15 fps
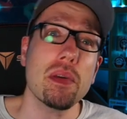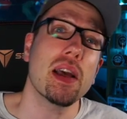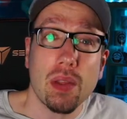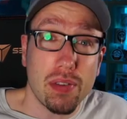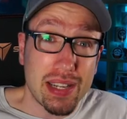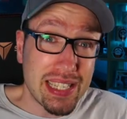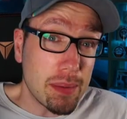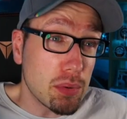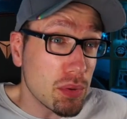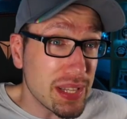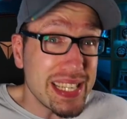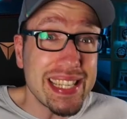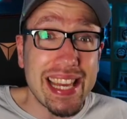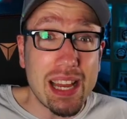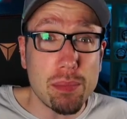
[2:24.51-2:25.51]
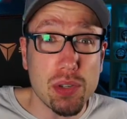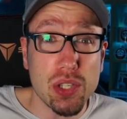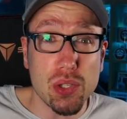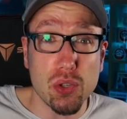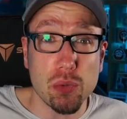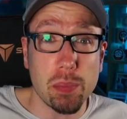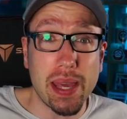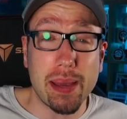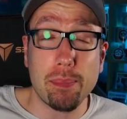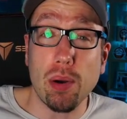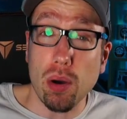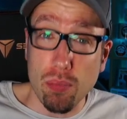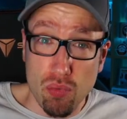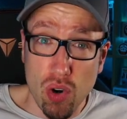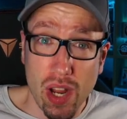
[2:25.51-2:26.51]
For example, this camera source being
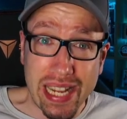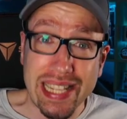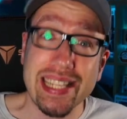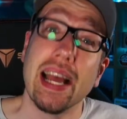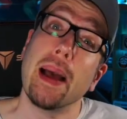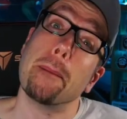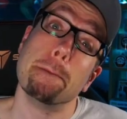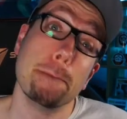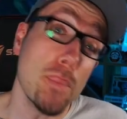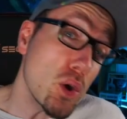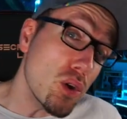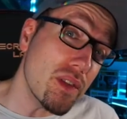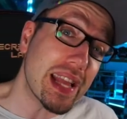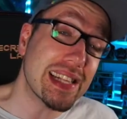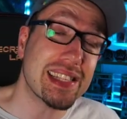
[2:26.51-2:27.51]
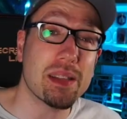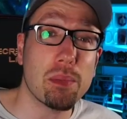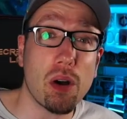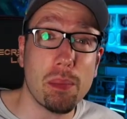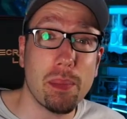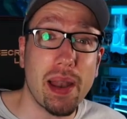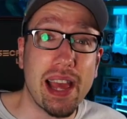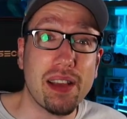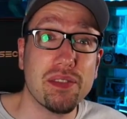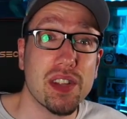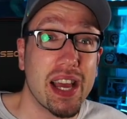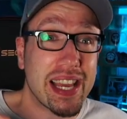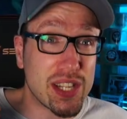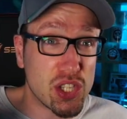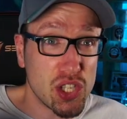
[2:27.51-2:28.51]
bottom right, moving to the bottom left,
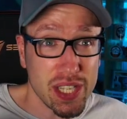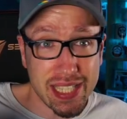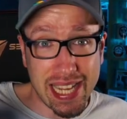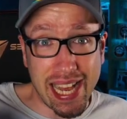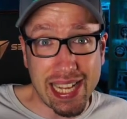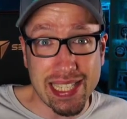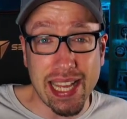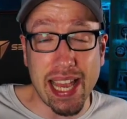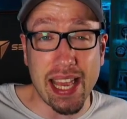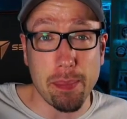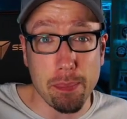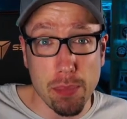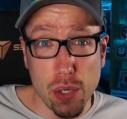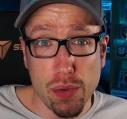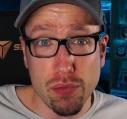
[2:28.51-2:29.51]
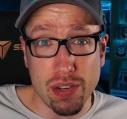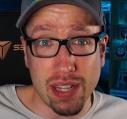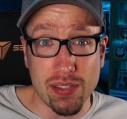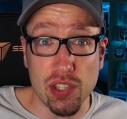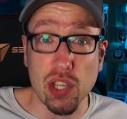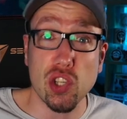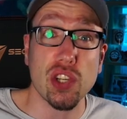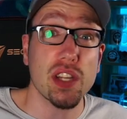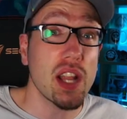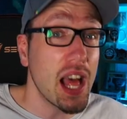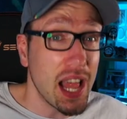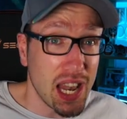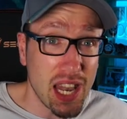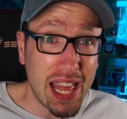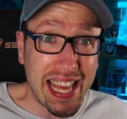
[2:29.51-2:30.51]
I can just add a move transition
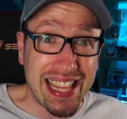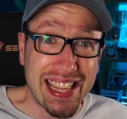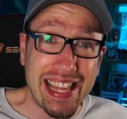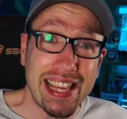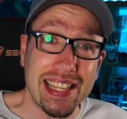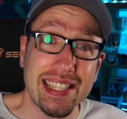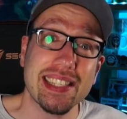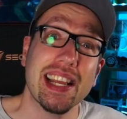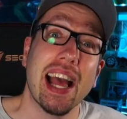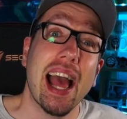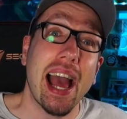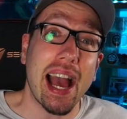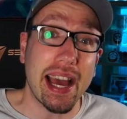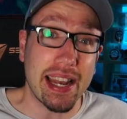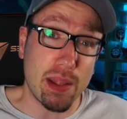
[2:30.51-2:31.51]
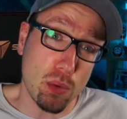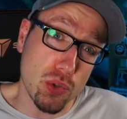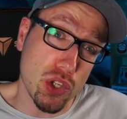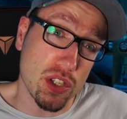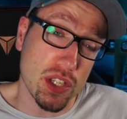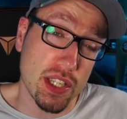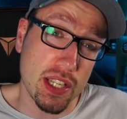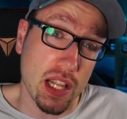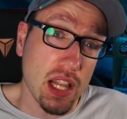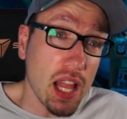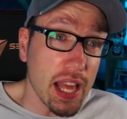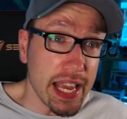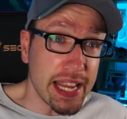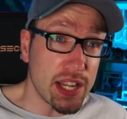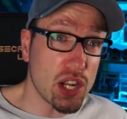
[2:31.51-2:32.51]
like this, and it will just
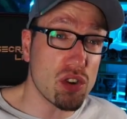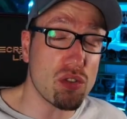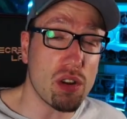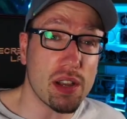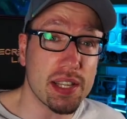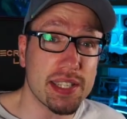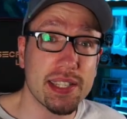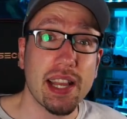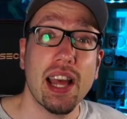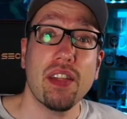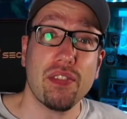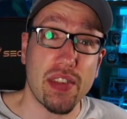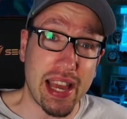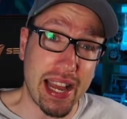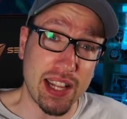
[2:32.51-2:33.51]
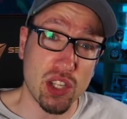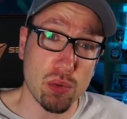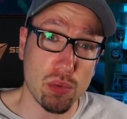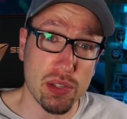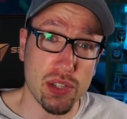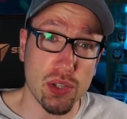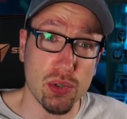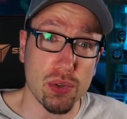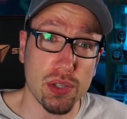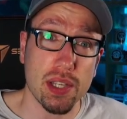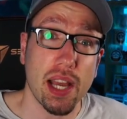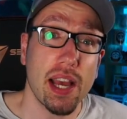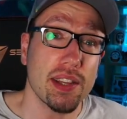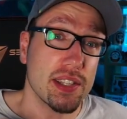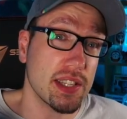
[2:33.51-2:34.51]
slide across the actual source.
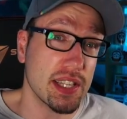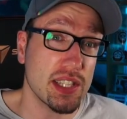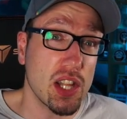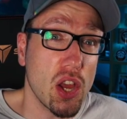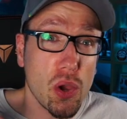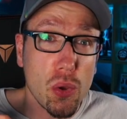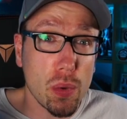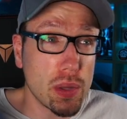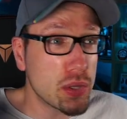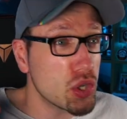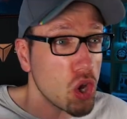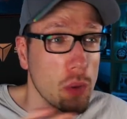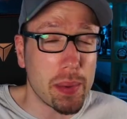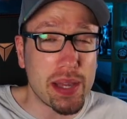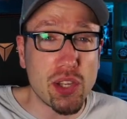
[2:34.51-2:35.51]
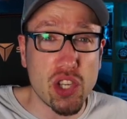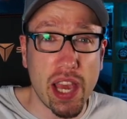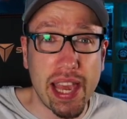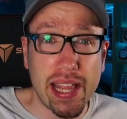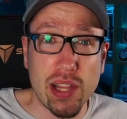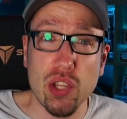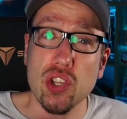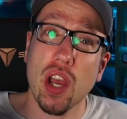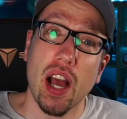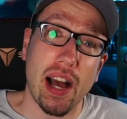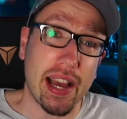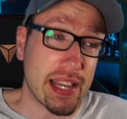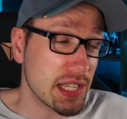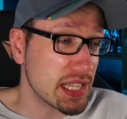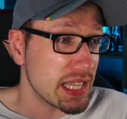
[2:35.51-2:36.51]
So there's no choppy change. I
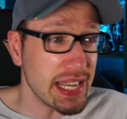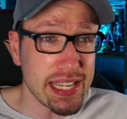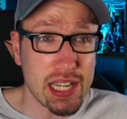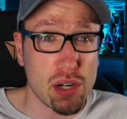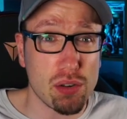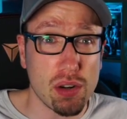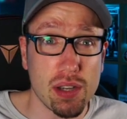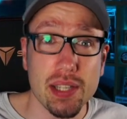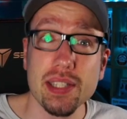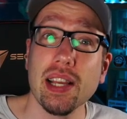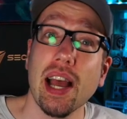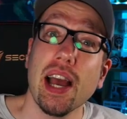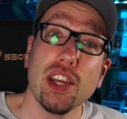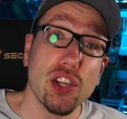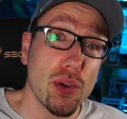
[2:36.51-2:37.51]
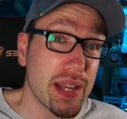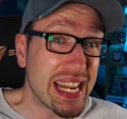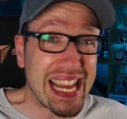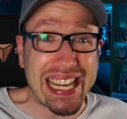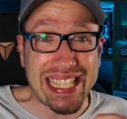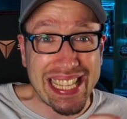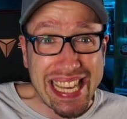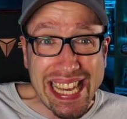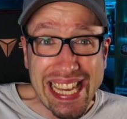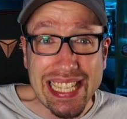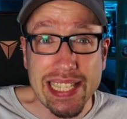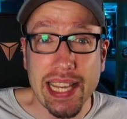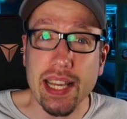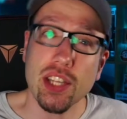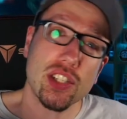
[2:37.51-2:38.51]
can slide across. You can add
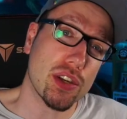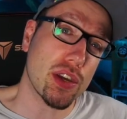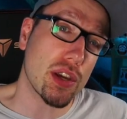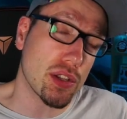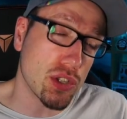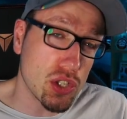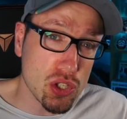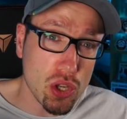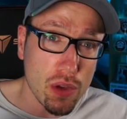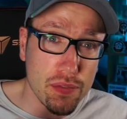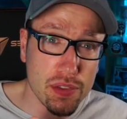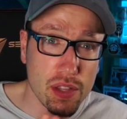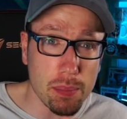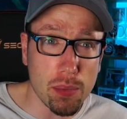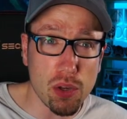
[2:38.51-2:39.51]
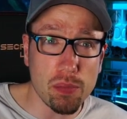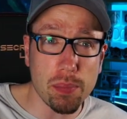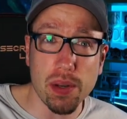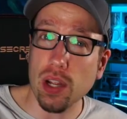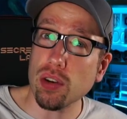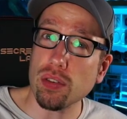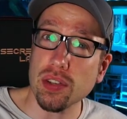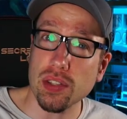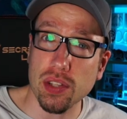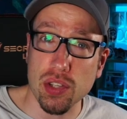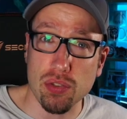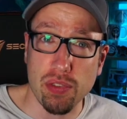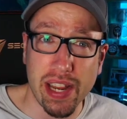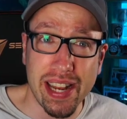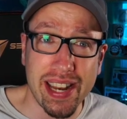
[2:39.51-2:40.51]
easing, so you can soften the movement across the
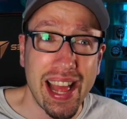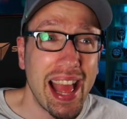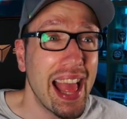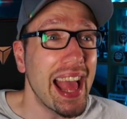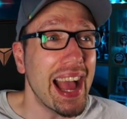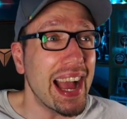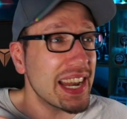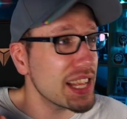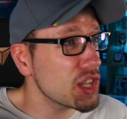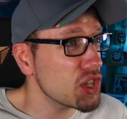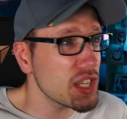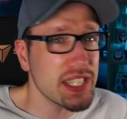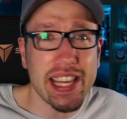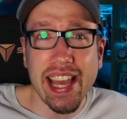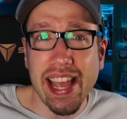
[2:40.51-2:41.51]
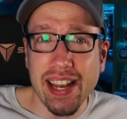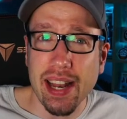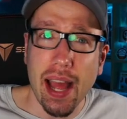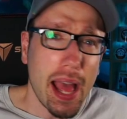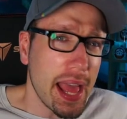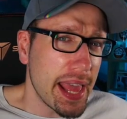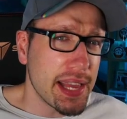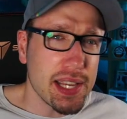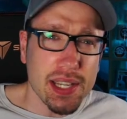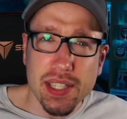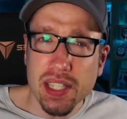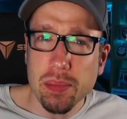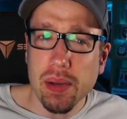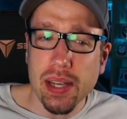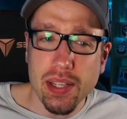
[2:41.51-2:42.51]
screen. And it just, again, it
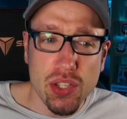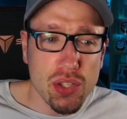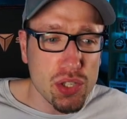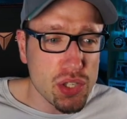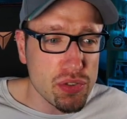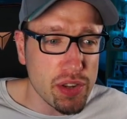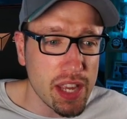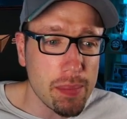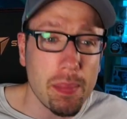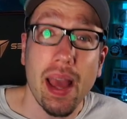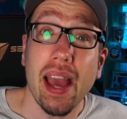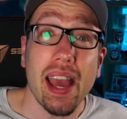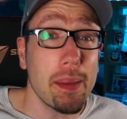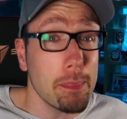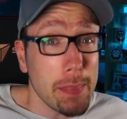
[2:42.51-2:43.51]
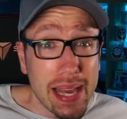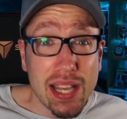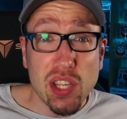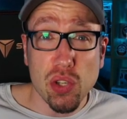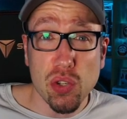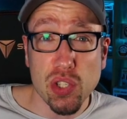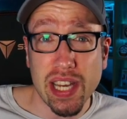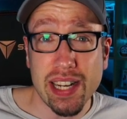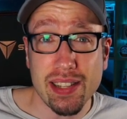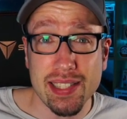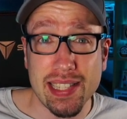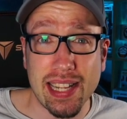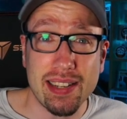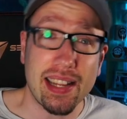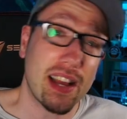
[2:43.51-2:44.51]
customizes your stream. It makes your channel
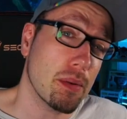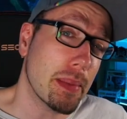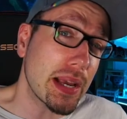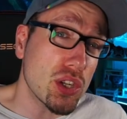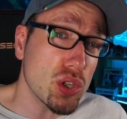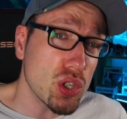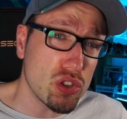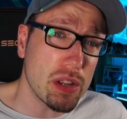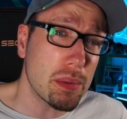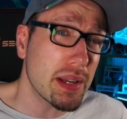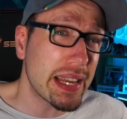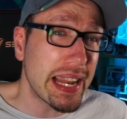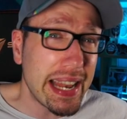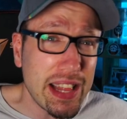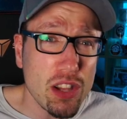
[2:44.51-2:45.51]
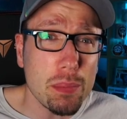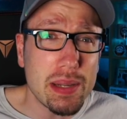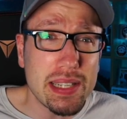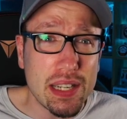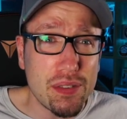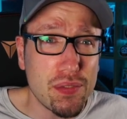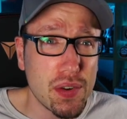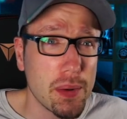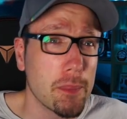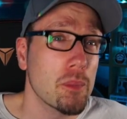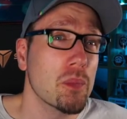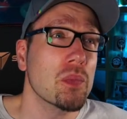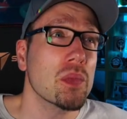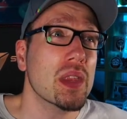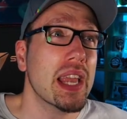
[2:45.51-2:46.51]
stand out, makes your stream look a little bit different,
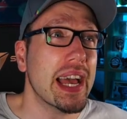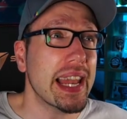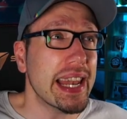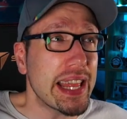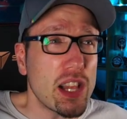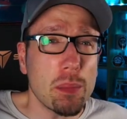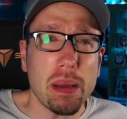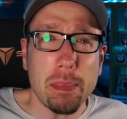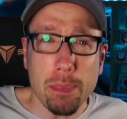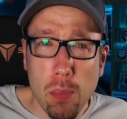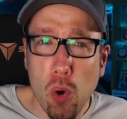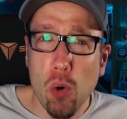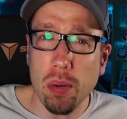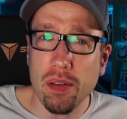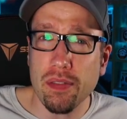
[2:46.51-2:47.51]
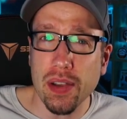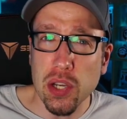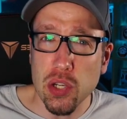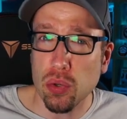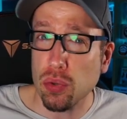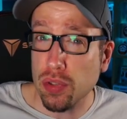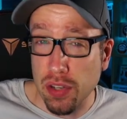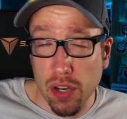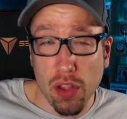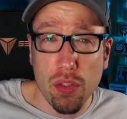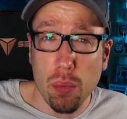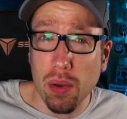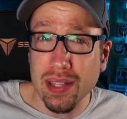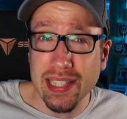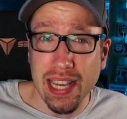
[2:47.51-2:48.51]
a little bit more professional than other
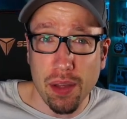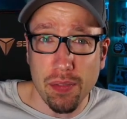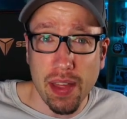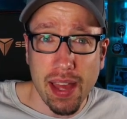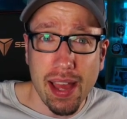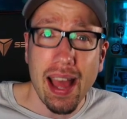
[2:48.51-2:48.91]
ones out there.